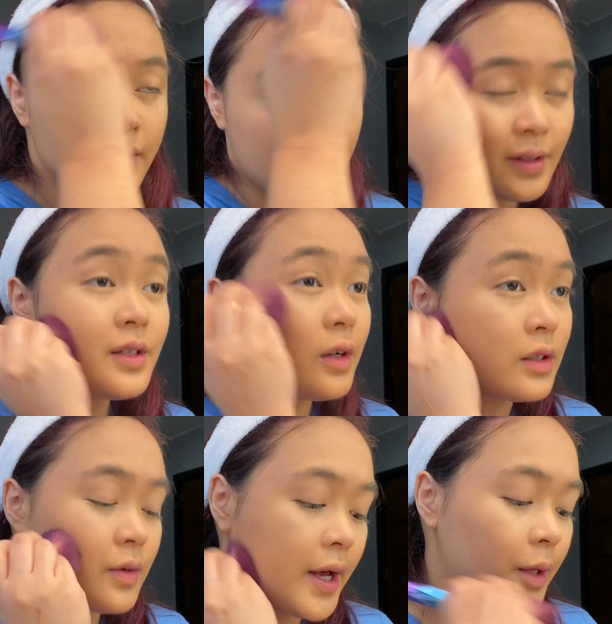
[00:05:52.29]
So this
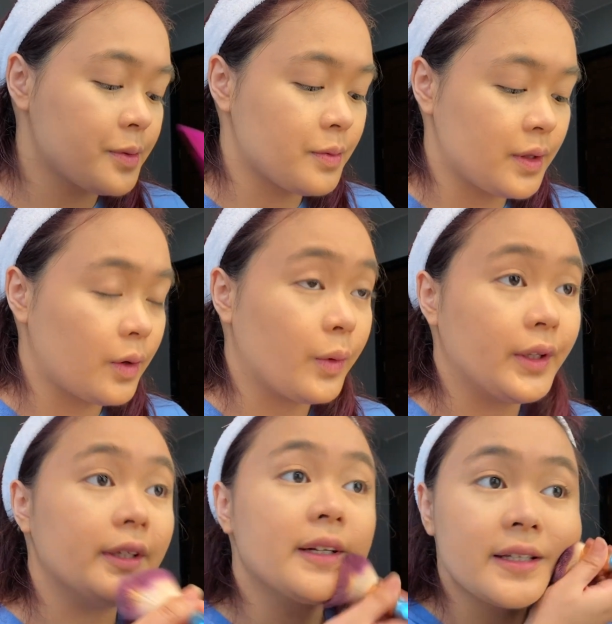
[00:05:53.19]
also helps with the
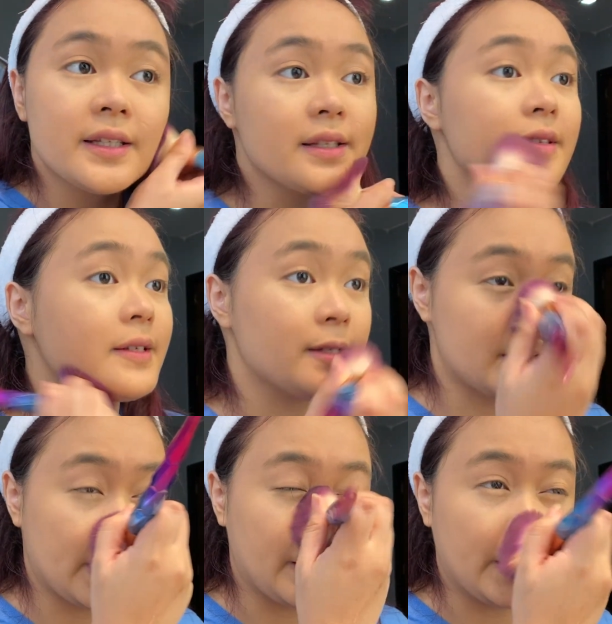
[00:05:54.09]
oiliness, since this is
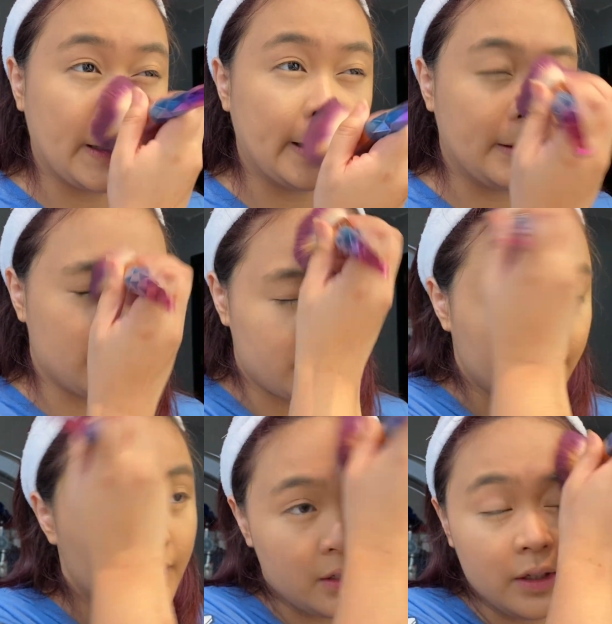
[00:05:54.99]
like a kind of
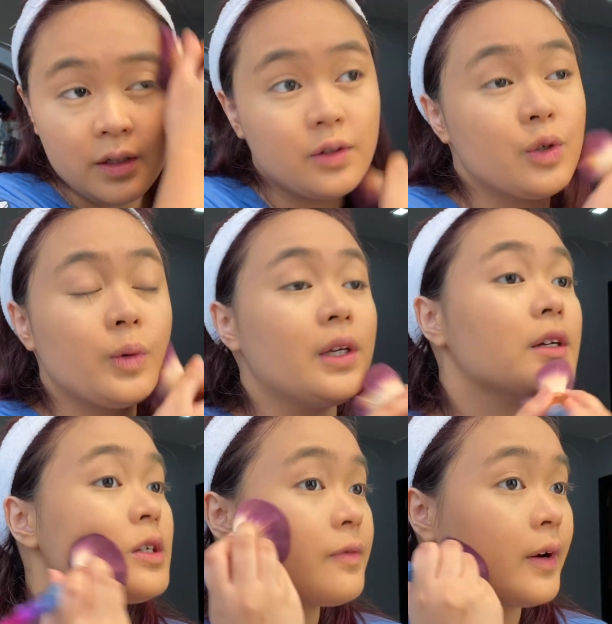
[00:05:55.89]

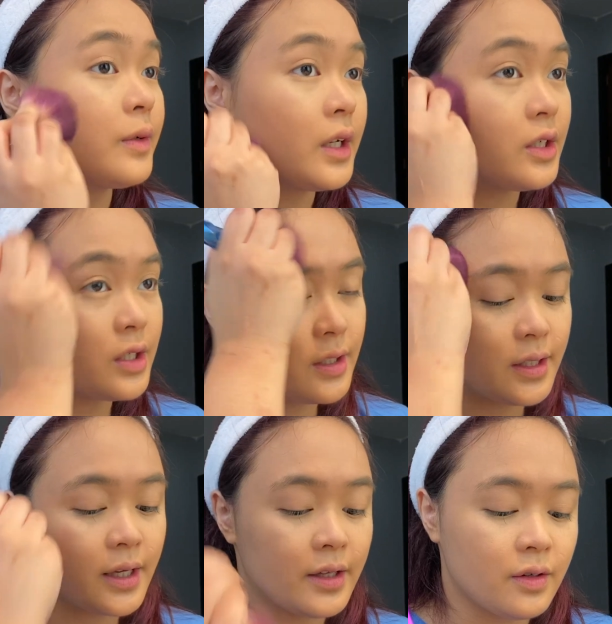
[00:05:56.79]
dewy-ish foundation. This
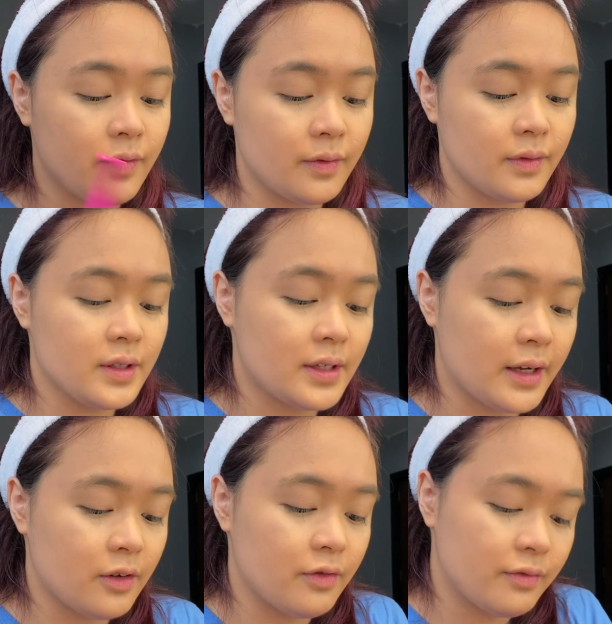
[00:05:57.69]

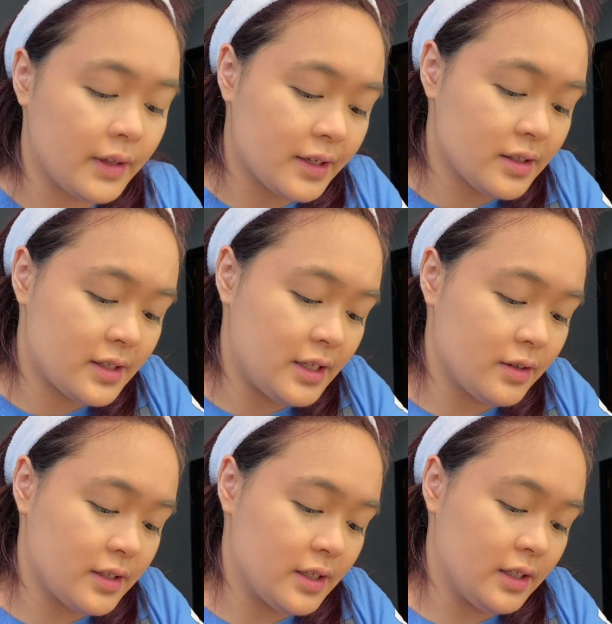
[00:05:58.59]
kind of like
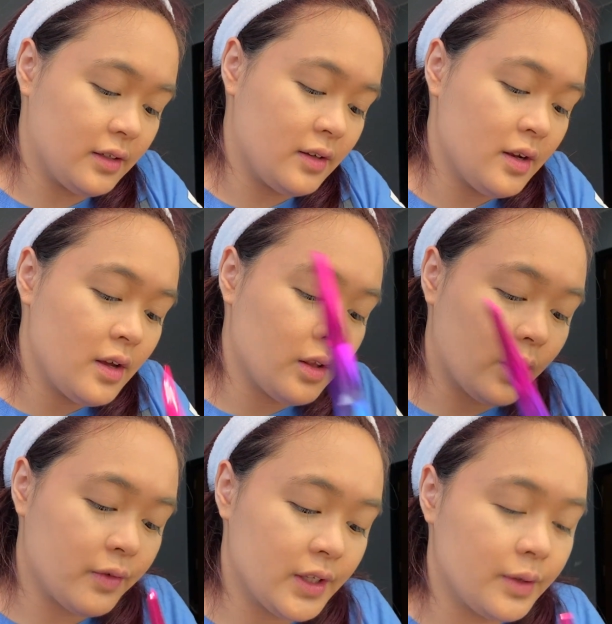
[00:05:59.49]
seals it in. But I
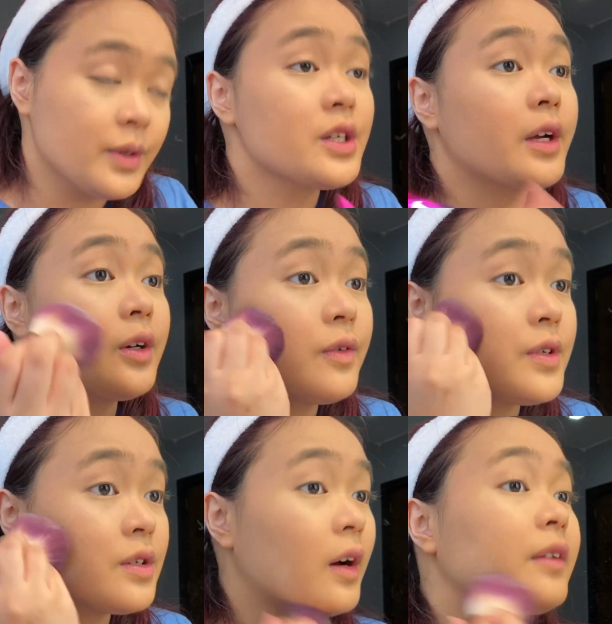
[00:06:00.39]
really wish I could have
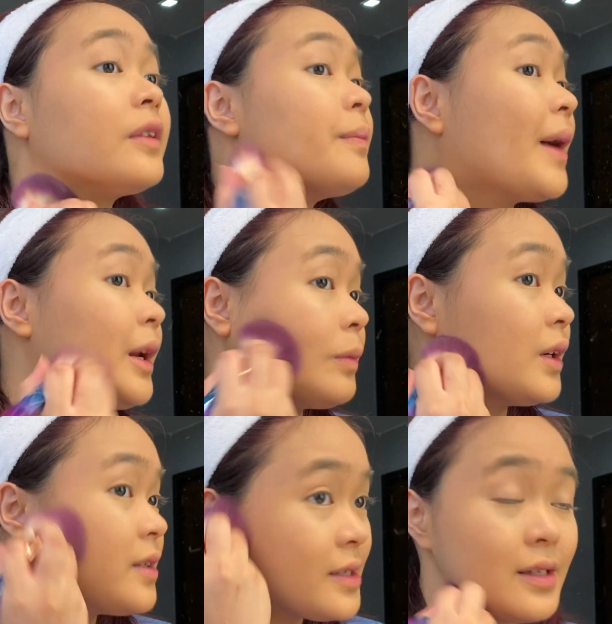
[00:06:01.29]
just gotten the matte
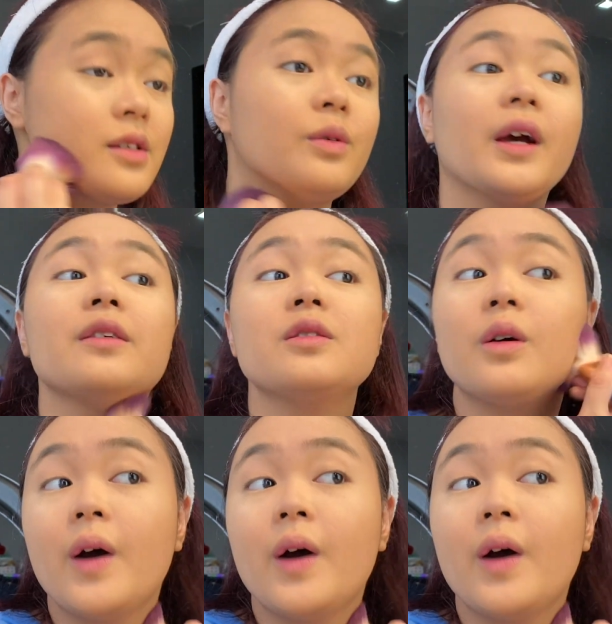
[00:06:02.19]
one, since you guys know